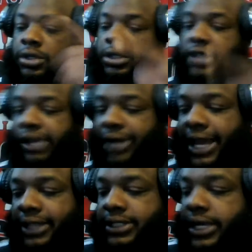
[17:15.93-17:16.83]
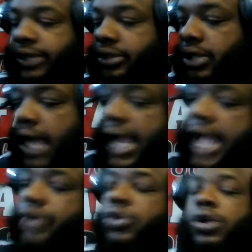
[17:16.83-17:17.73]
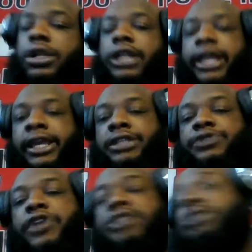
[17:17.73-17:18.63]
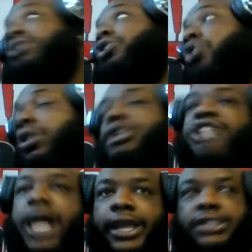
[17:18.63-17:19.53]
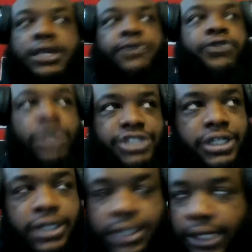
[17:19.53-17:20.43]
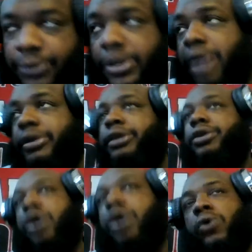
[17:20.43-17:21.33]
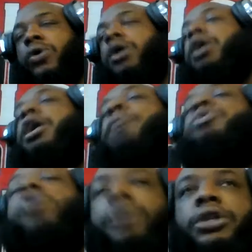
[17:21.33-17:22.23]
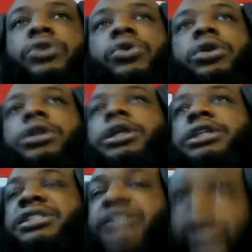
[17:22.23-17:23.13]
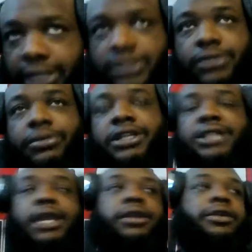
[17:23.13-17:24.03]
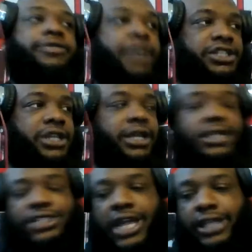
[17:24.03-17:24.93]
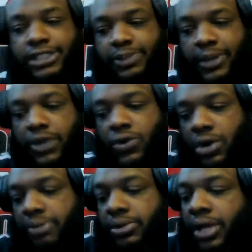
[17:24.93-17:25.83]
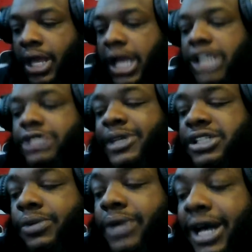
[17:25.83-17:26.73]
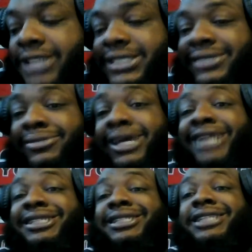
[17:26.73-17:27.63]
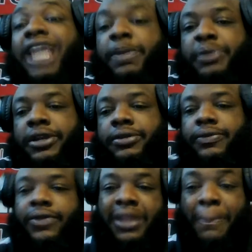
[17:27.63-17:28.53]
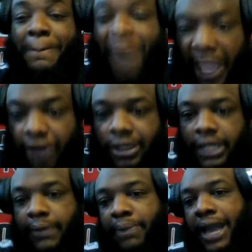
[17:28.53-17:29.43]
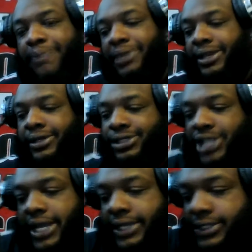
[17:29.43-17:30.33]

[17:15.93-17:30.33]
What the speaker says: Carolina today. I got New Orleans versus the New York Giants. Unfortunately, we already know I'm going to New Orleans Saints because they're in the division and the Giants is playing horrible, especially with us escaping barely by beating the Giants.